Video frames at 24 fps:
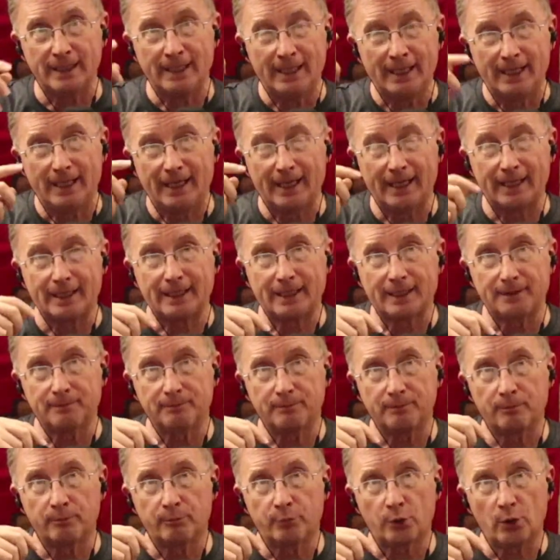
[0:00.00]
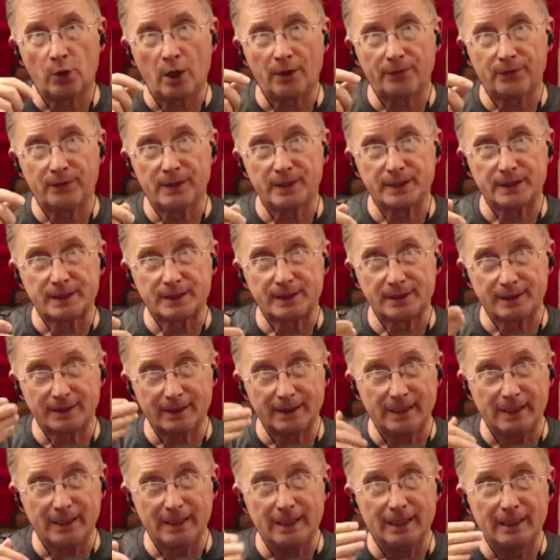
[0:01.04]
And I brought this
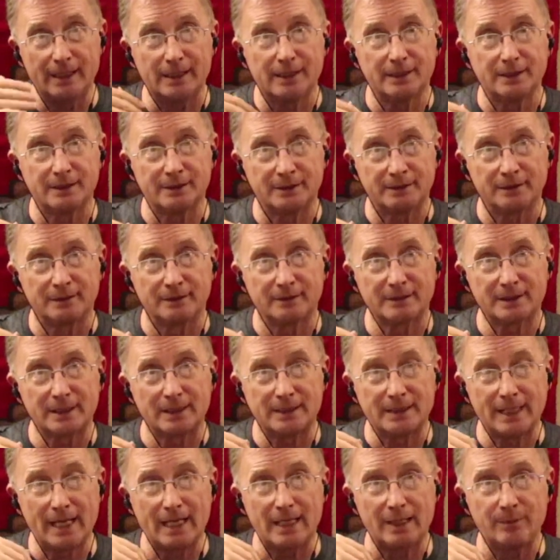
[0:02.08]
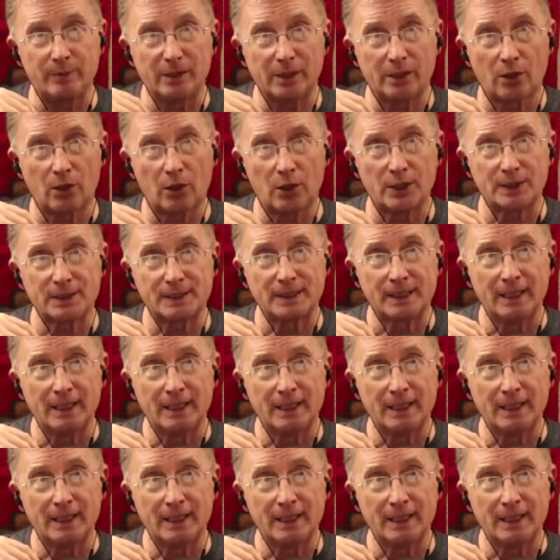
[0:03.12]
in today because